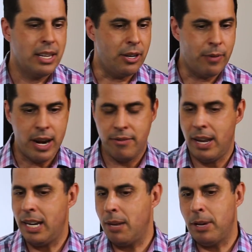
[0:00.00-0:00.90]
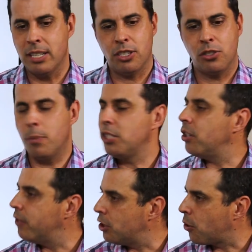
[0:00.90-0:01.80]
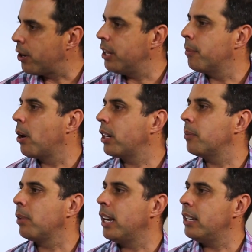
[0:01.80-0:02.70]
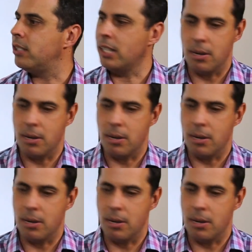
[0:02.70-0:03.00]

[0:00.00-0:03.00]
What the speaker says: You're renovating because there's so much inventory in the marketplace.